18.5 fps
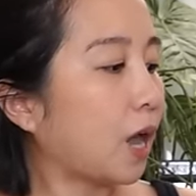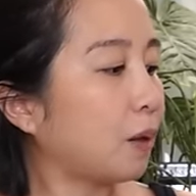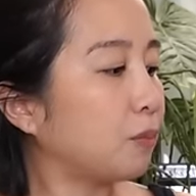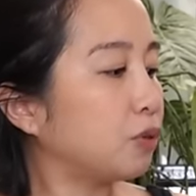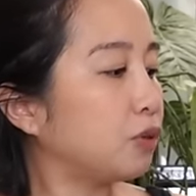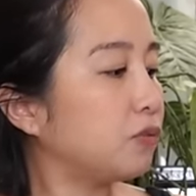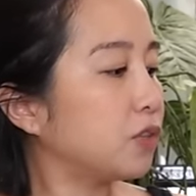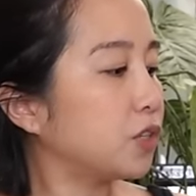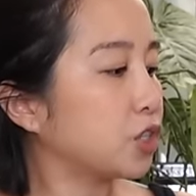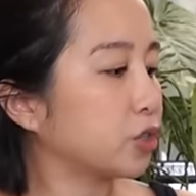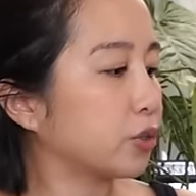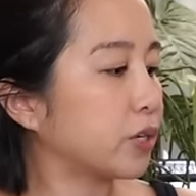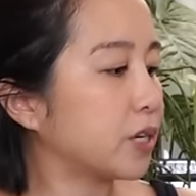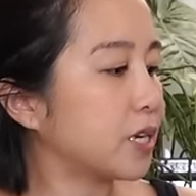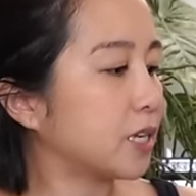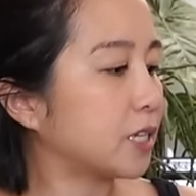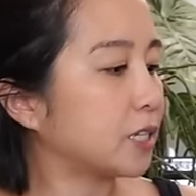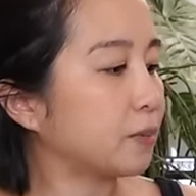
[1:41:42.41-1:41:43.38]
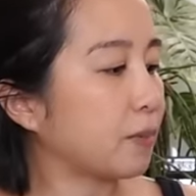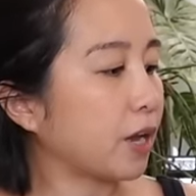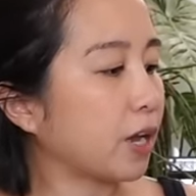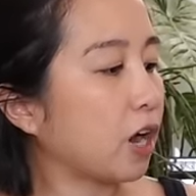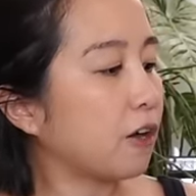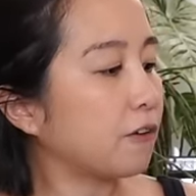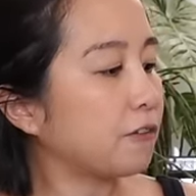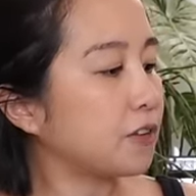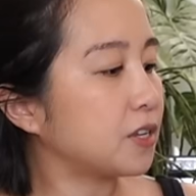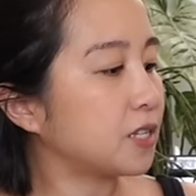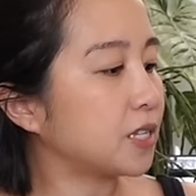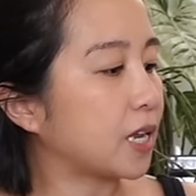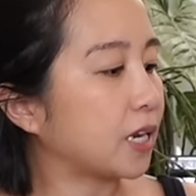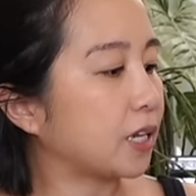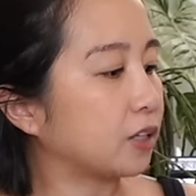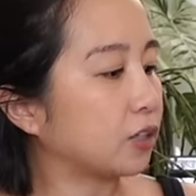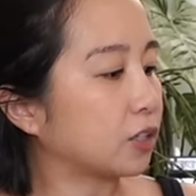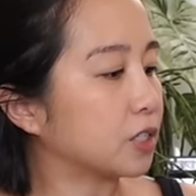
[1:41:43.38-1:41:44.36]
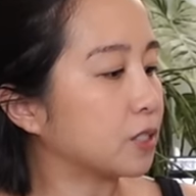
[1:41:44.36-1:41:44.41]
I moved the tree into my office and
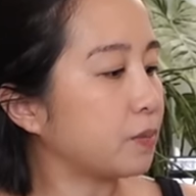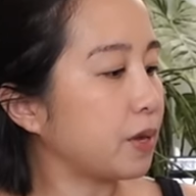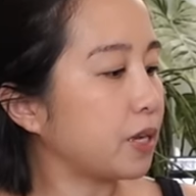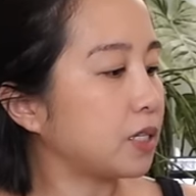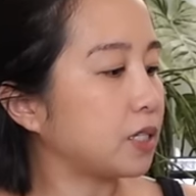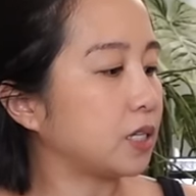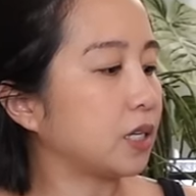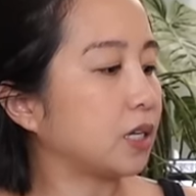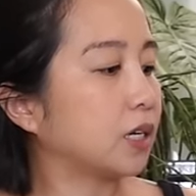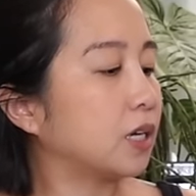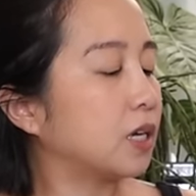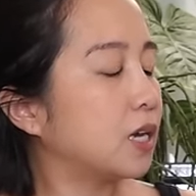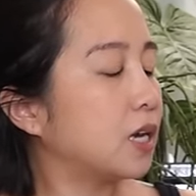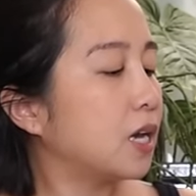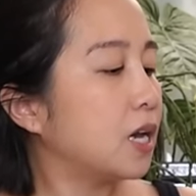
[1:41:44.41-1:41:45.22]
it looks amazing.